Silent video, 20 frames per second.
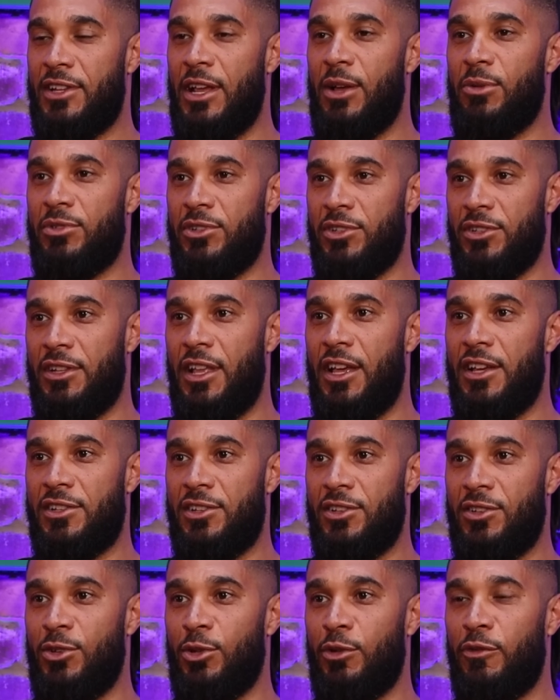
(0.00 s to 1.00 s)
That was a,
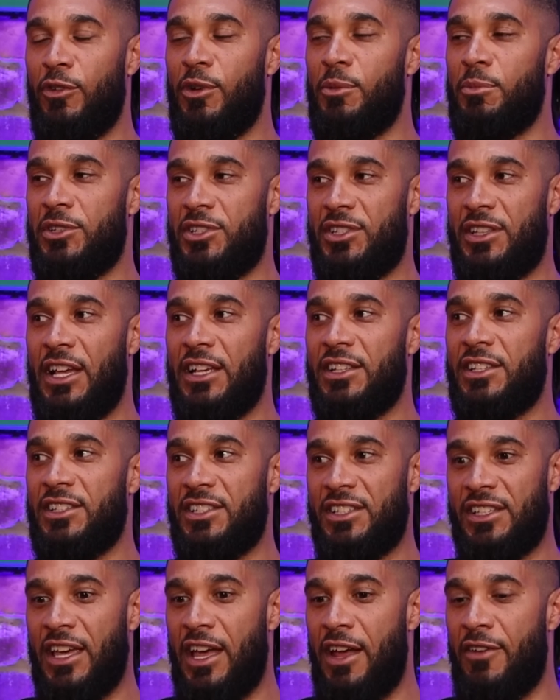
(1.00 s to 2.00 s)
that's a good film. It's
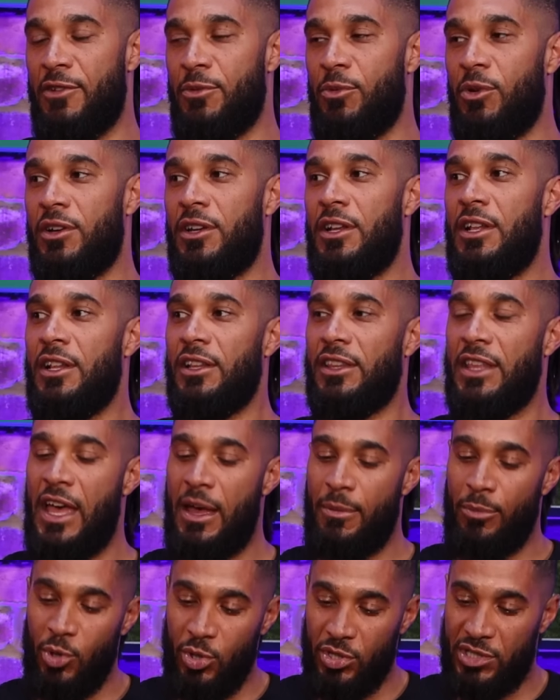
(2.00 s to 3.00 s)
that's a scary one.
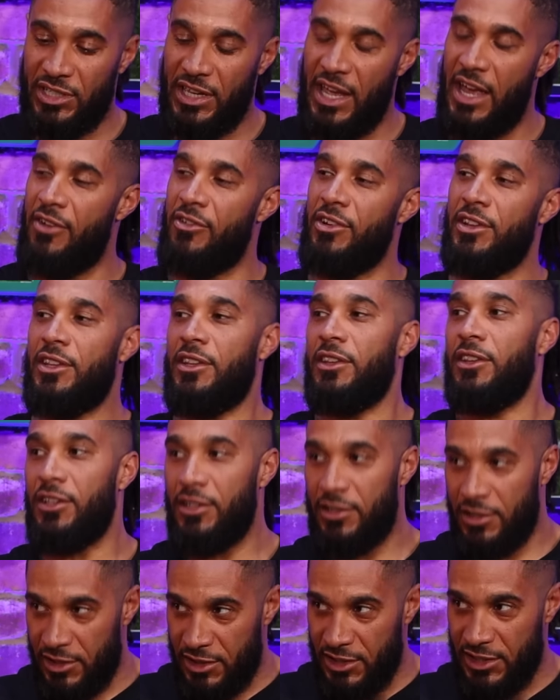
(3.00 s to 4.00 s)
They're more scary than
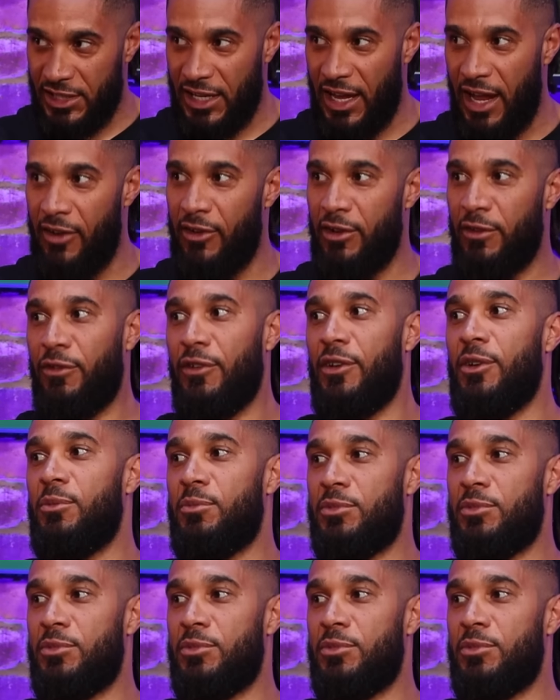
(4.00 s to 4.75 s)
the scary